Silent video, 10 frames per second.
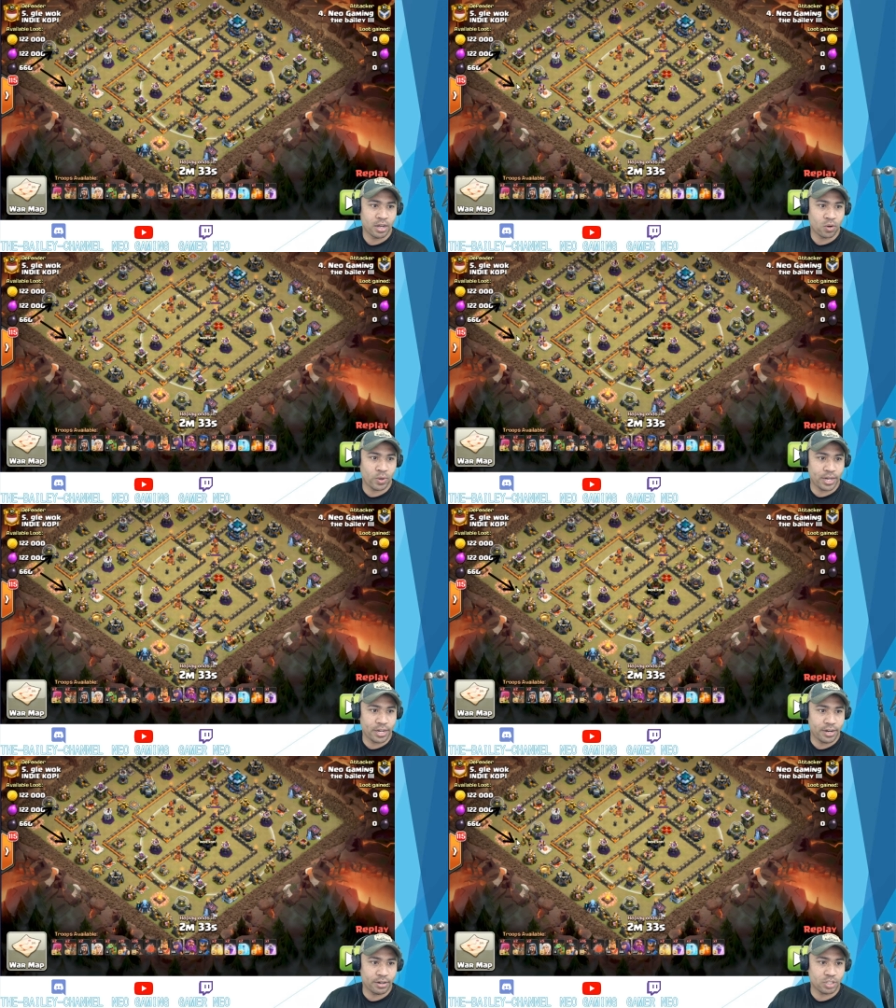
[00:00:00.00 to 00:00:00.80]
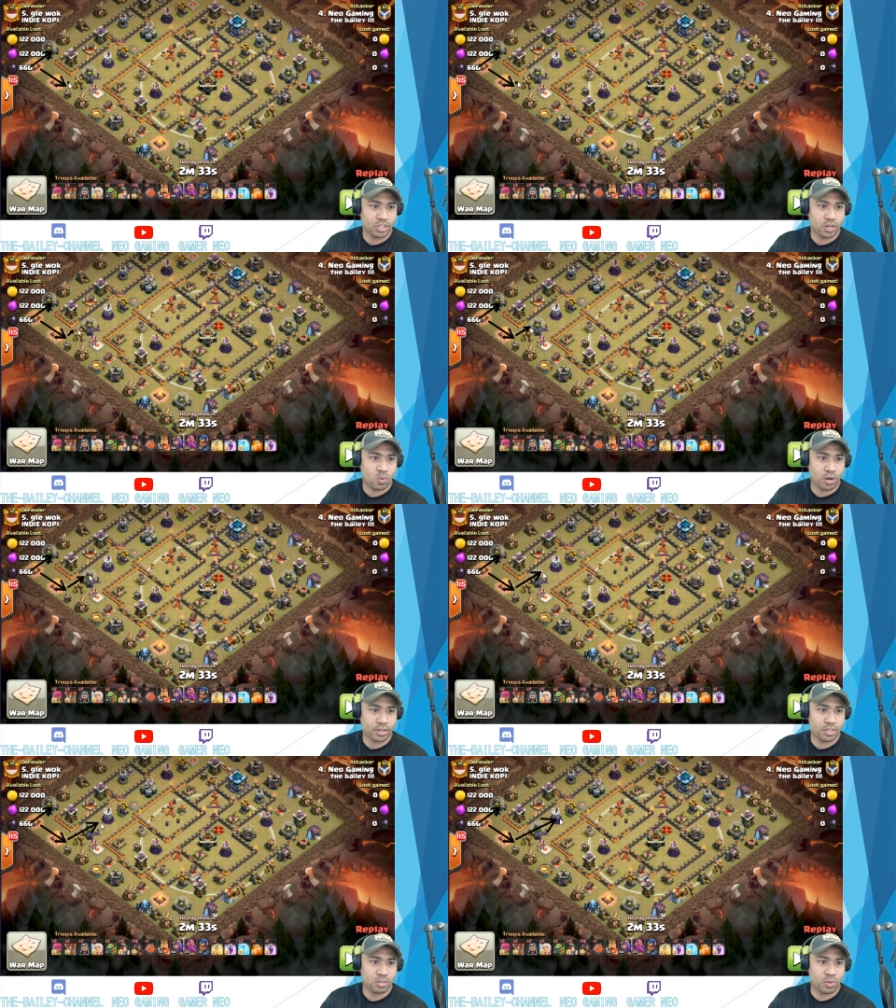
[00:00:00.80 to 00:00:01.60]
Queen here, she's going to walk
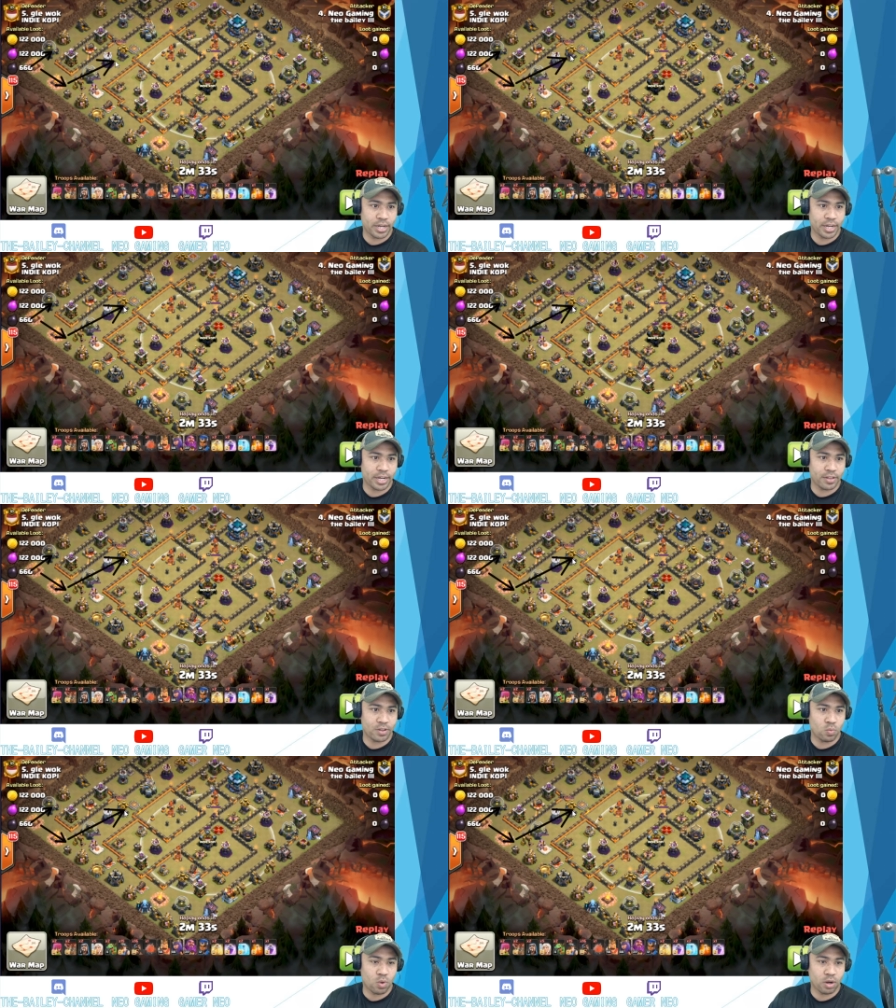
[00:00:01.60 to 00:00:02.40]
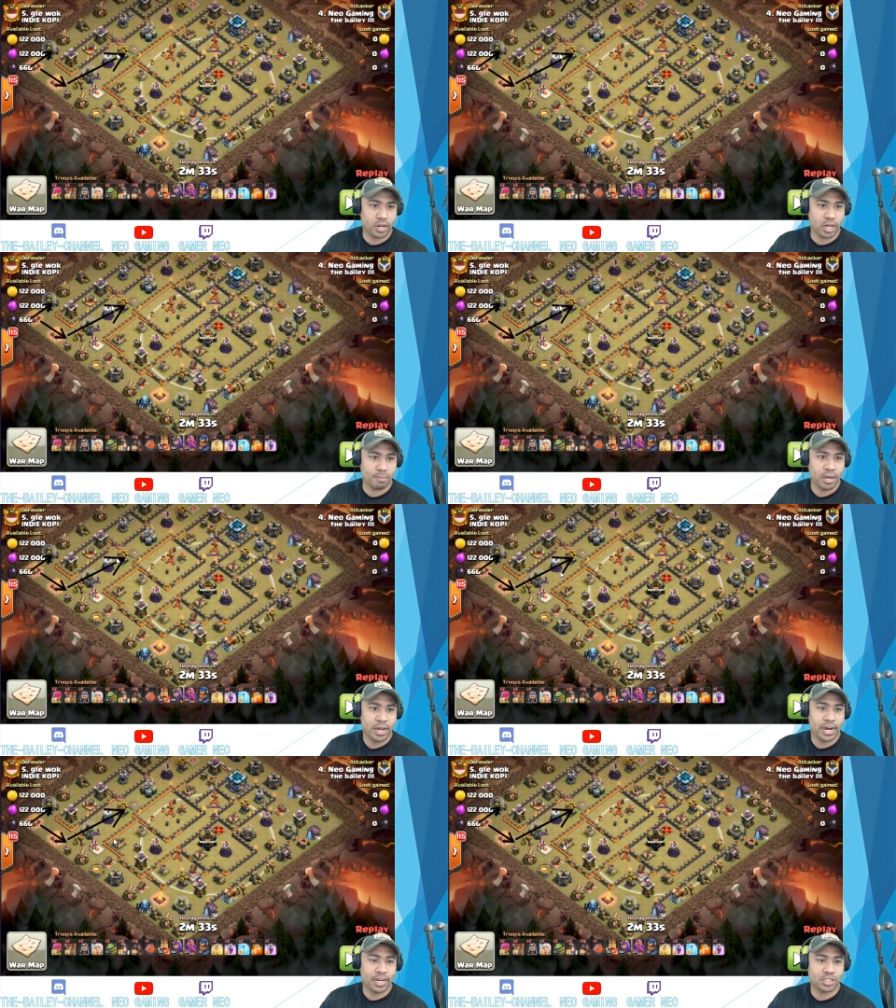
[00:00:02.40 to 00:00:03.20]
this way and then walk up,
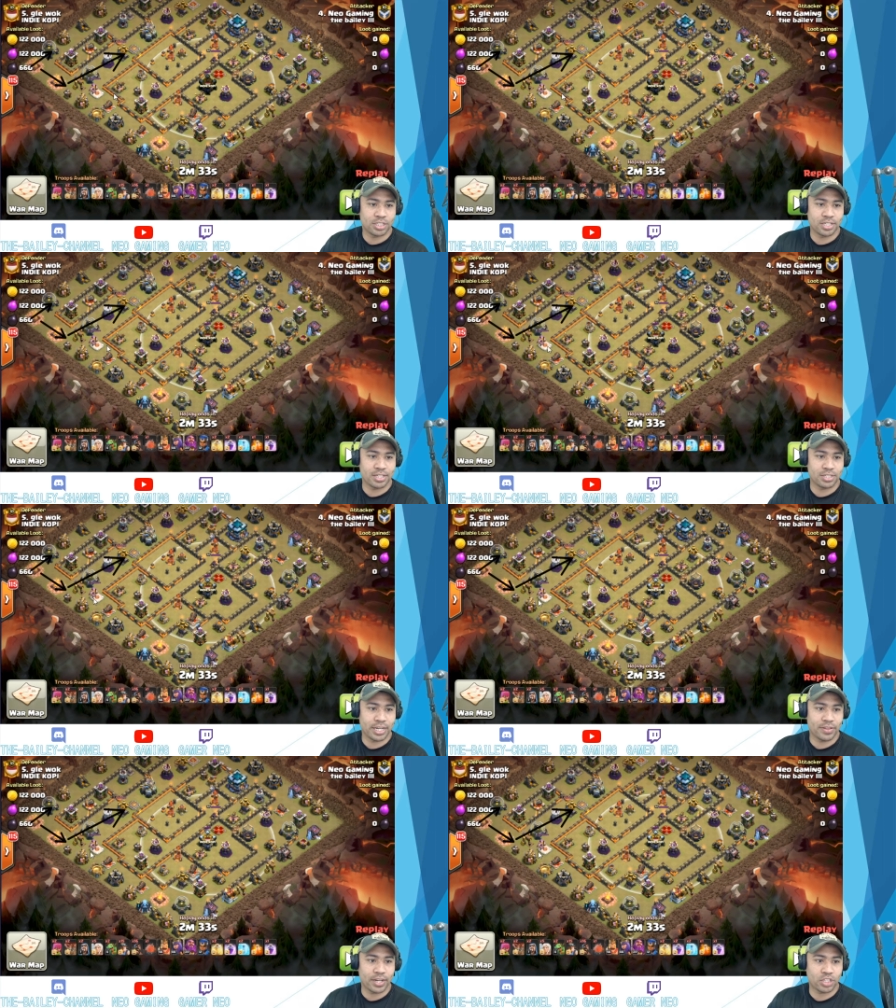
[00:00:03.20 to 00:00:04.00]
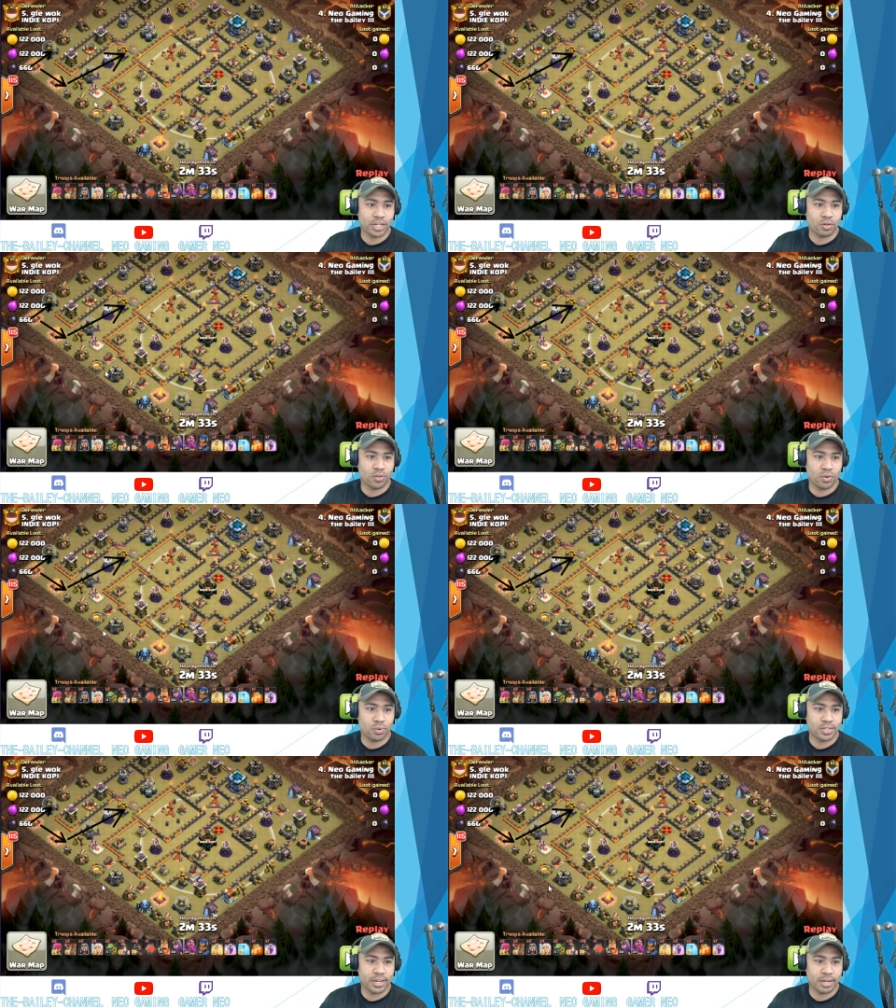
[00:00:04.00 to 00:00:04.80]
and she's going to stay in that channel the
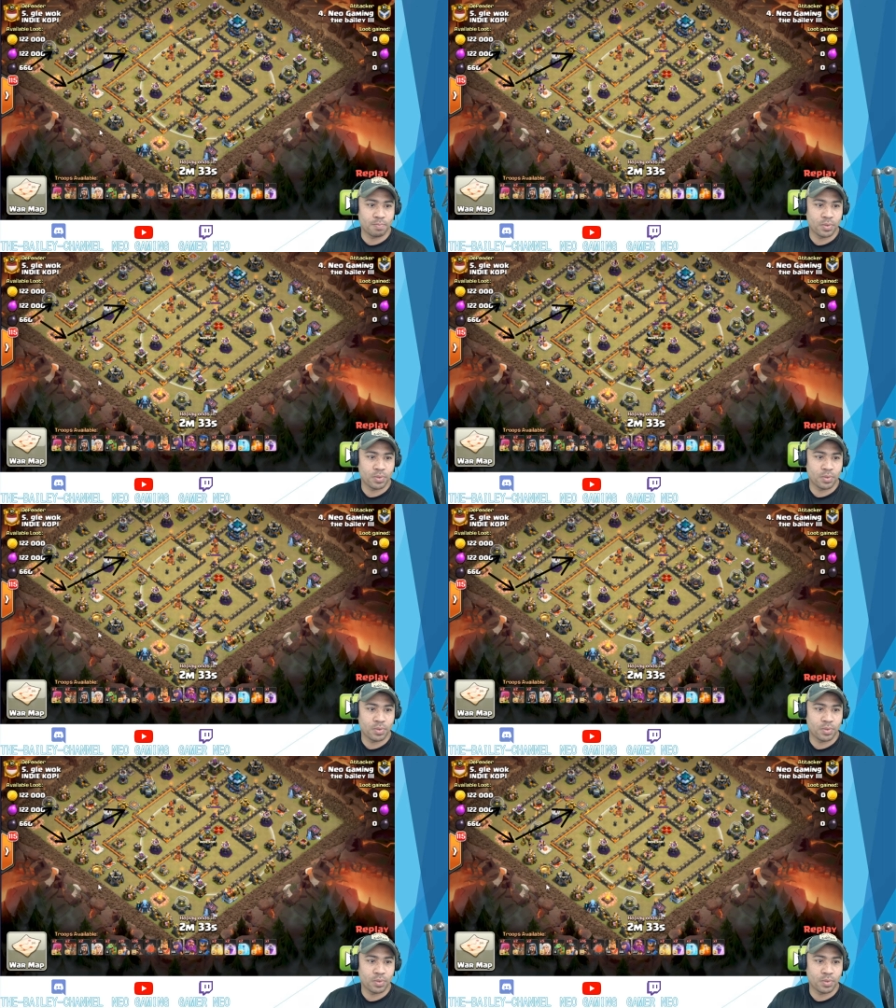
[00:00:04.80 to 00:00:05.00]
whole time.